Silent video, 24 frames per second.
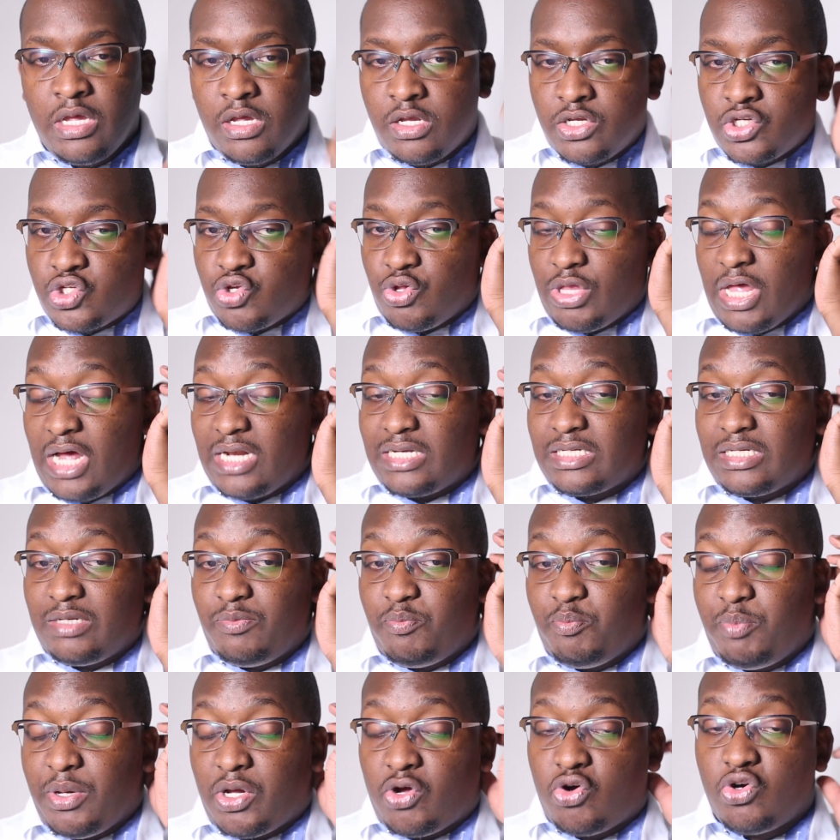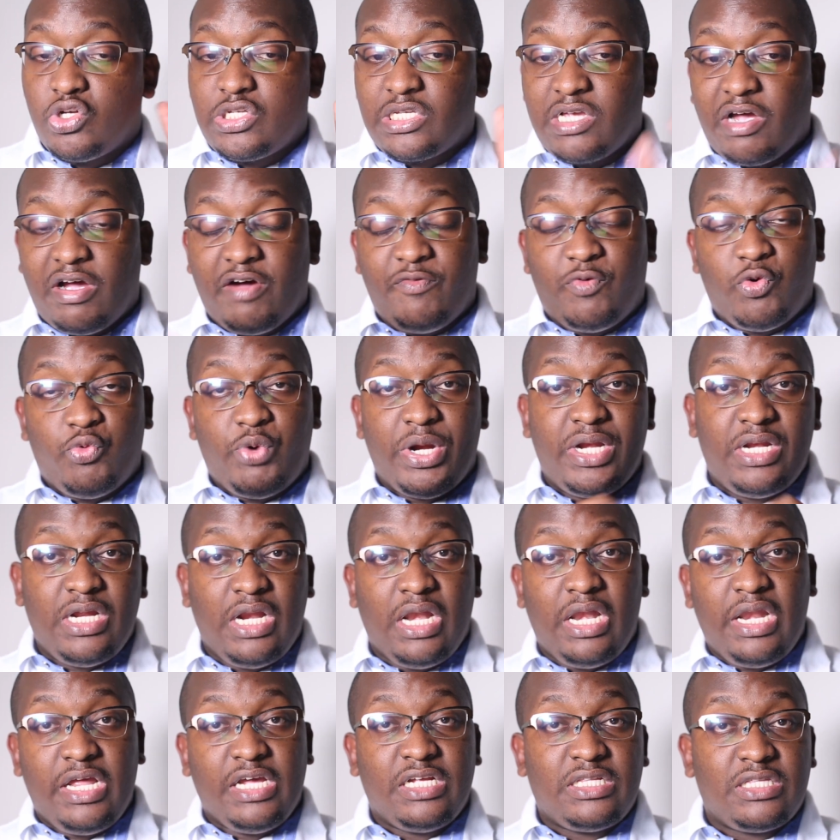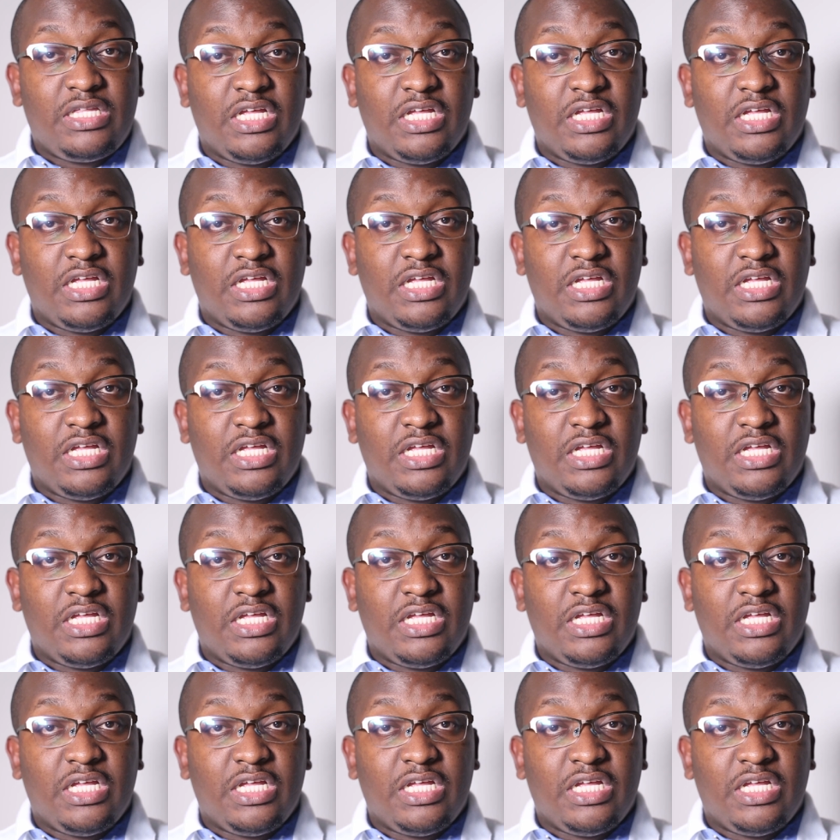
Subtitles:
so that because I've already linked